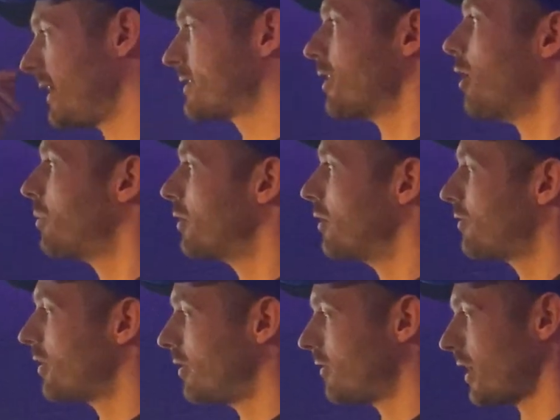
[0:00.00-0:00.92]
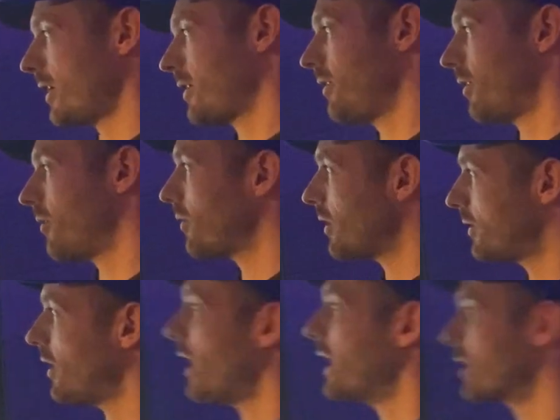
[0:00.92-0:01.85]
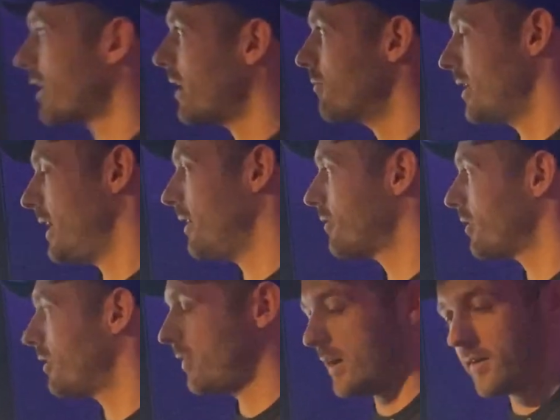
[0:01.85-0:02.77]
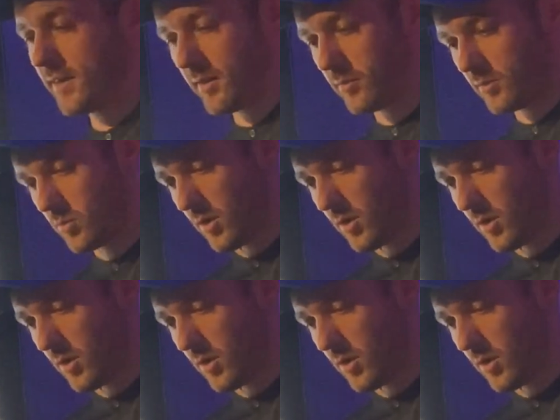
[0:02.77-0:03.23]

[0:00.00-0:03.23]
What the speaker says: example of like, you know, a diagram really of how that would